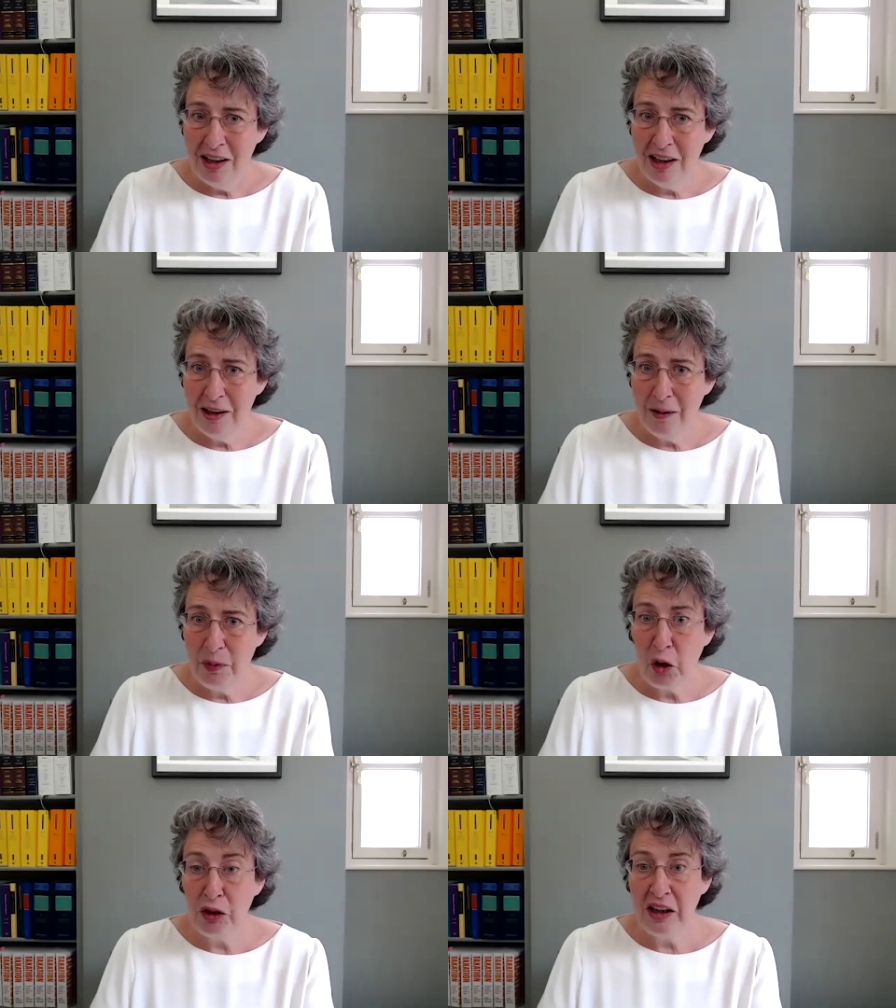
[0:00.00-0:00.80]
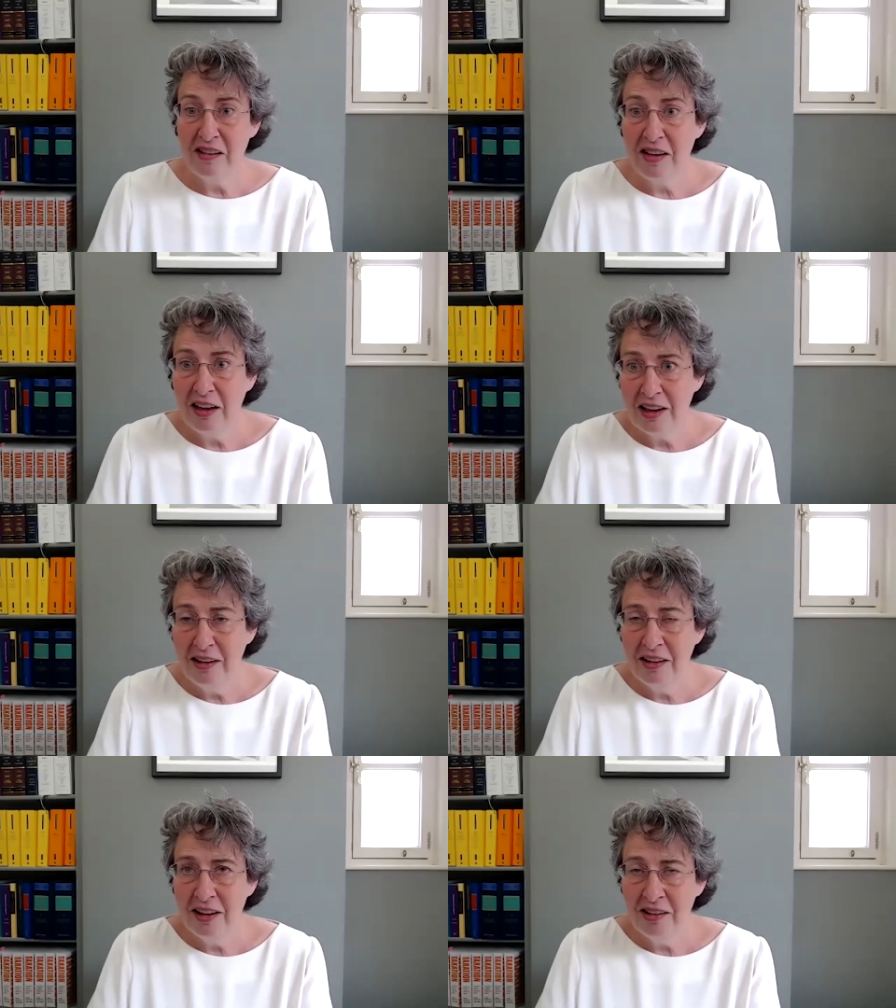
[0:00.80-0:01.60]
um, on the other side,
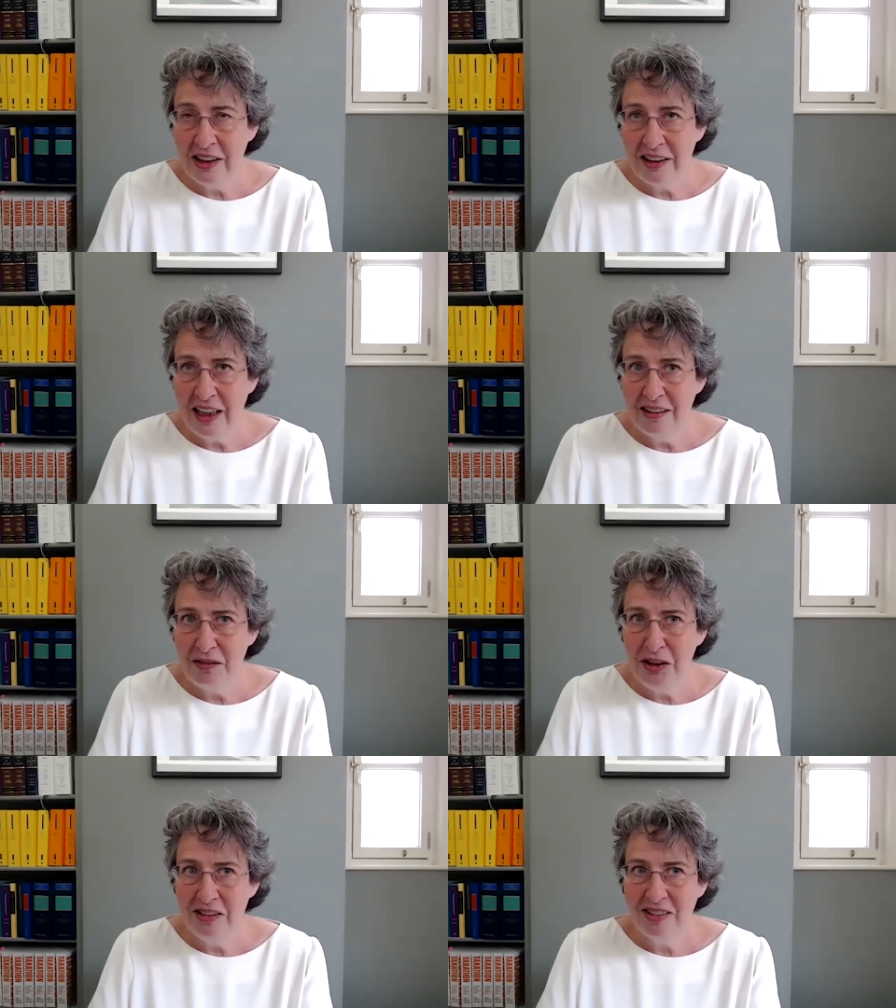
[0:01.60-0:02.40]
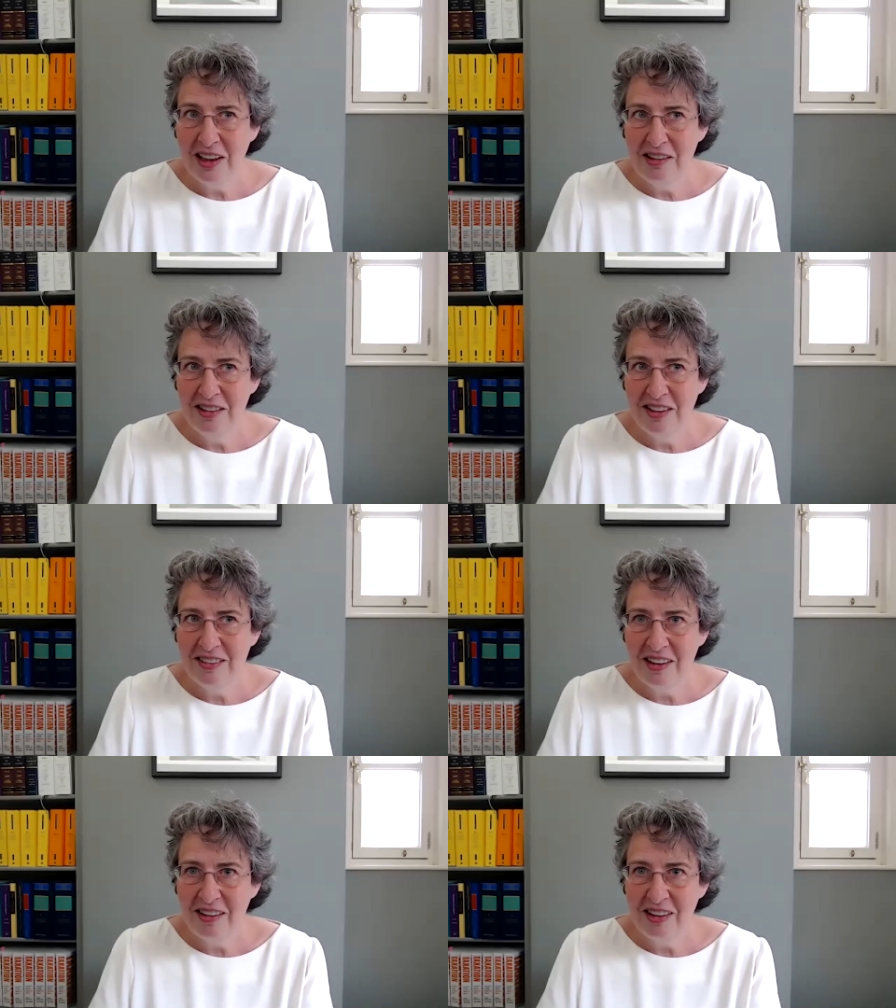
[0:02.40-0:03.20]
on the other hand, if you decide to
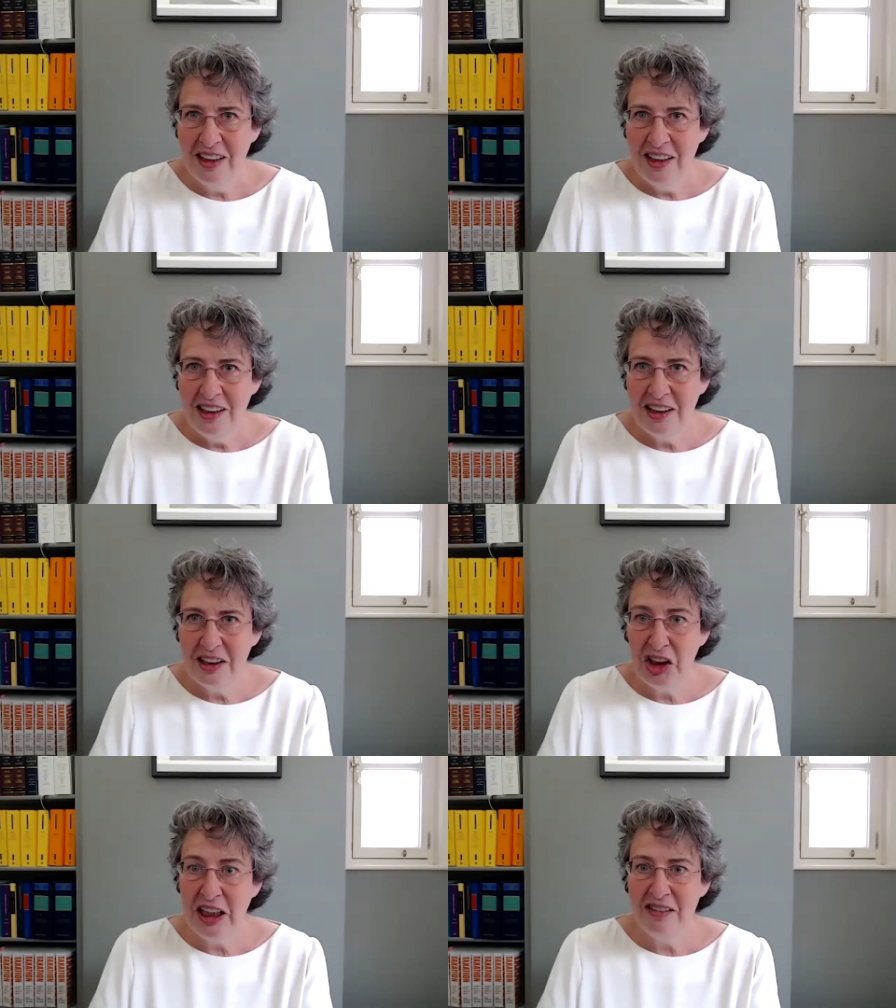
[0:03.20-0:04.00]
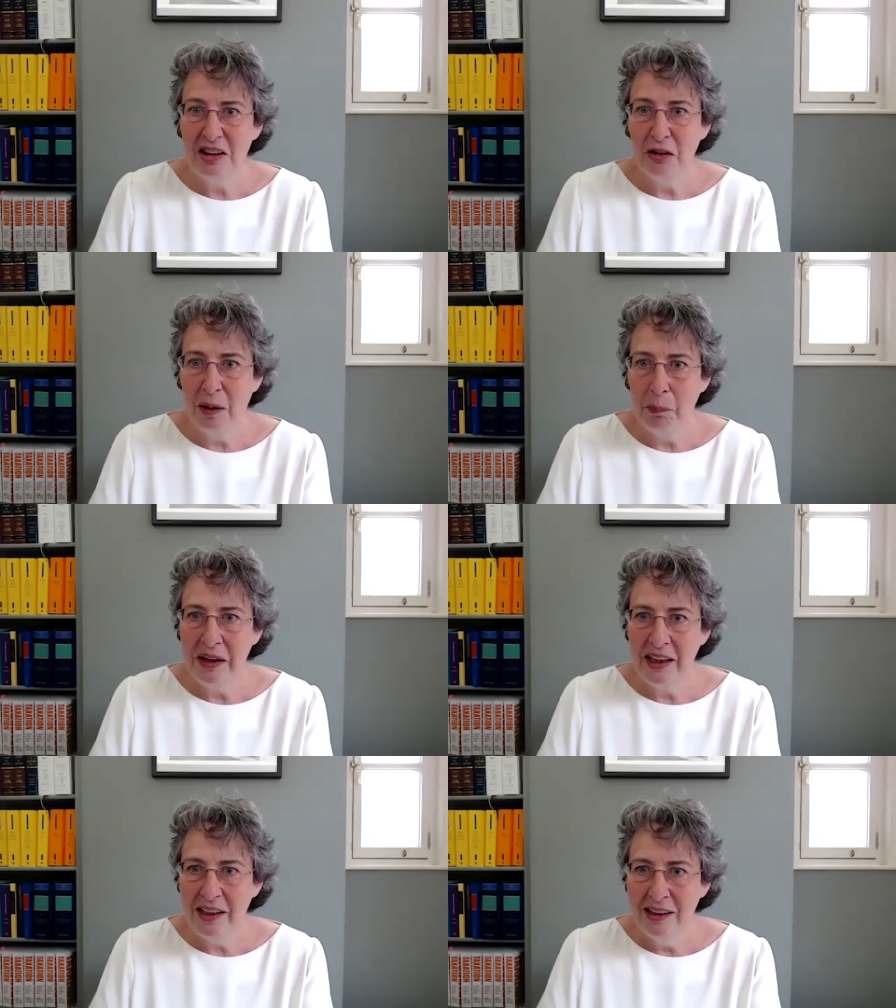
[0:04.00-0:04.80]
sell the shares in your
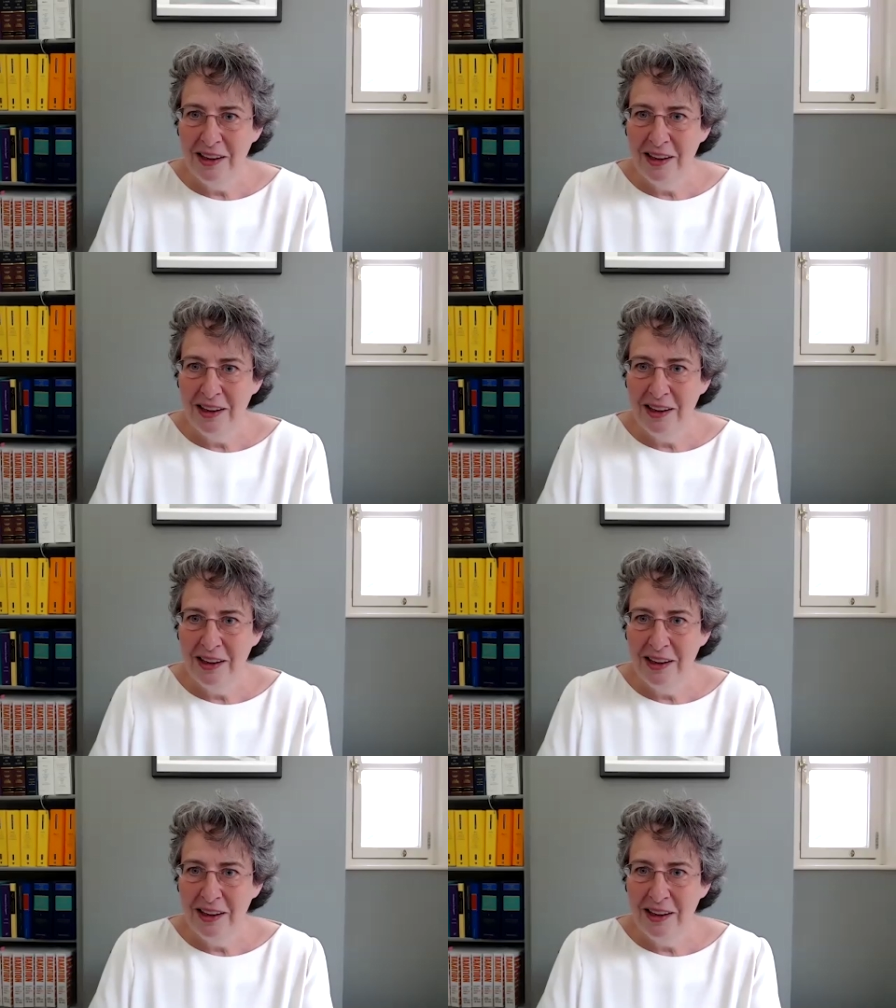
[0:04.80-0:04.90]
company